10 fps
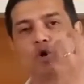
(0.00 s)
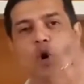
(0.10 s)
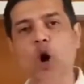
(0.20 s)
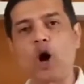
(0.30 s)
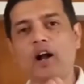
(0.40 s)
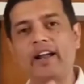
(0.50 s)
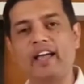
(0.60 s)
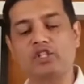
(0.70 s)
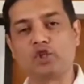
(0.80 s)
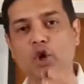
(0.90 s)
what God
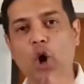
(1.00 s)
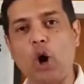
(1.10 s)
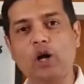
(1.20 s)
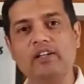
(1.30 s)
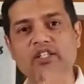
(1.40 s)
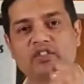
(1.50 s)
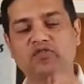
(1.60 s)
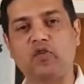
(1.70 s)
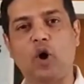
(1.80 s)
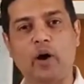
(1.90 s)
has called us
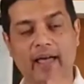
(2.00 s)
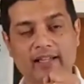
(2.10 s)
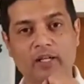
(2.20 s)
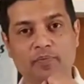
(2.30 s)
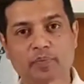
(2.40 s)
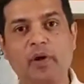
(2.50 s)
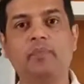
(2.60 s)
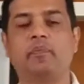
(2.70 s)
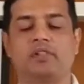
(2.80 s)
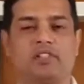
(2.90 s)
for and the
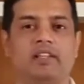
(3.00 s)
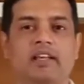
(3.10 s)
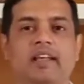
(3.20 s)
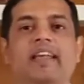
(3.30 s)
purpose,